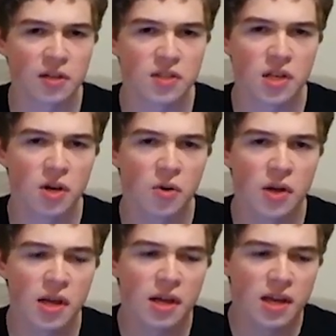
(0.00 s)
So
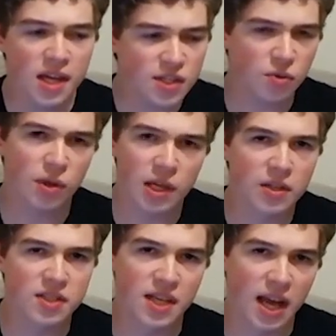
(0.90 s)
he's a really
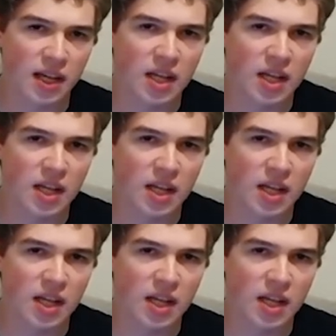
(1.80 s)
good set.